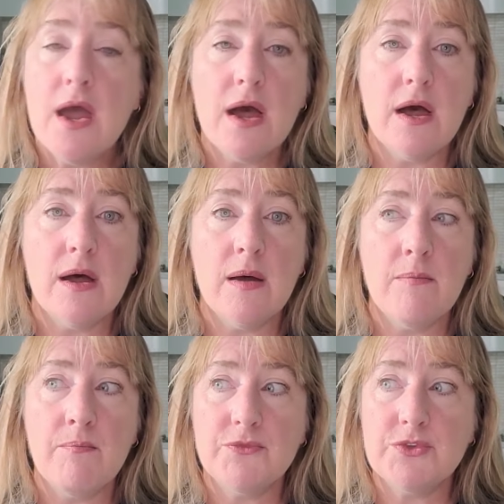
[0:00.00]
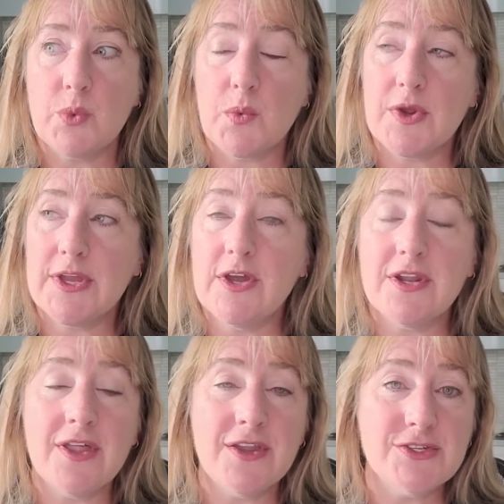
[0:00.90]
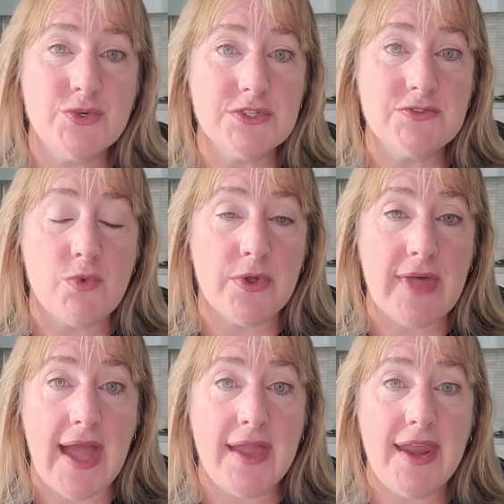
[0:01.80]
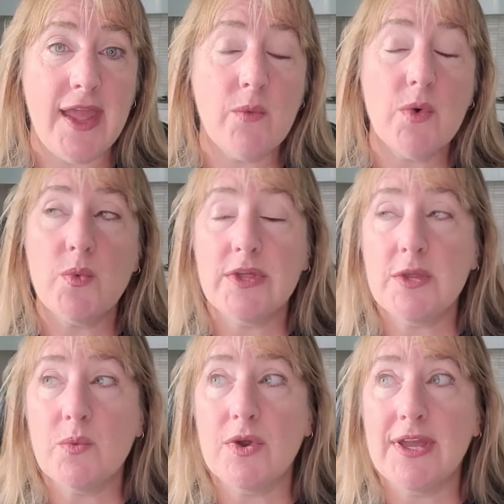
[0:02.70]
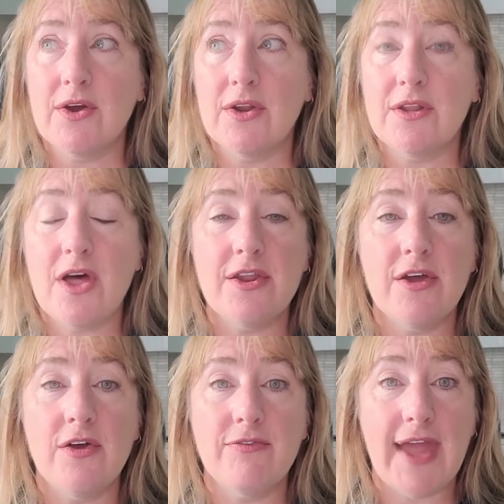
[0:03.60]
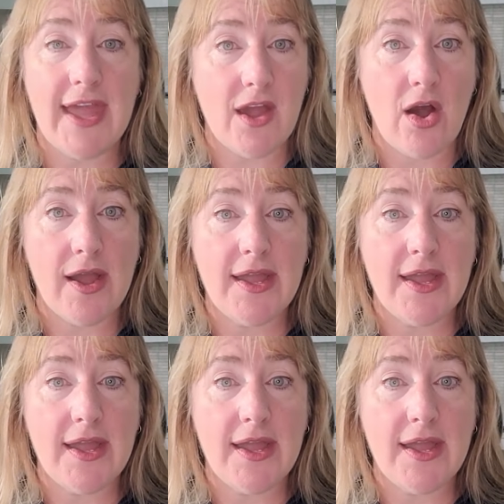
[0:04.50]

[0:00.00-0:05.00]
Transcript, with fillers: Um, so we're working on a lot of tools for that, and we're really working on a lot of AI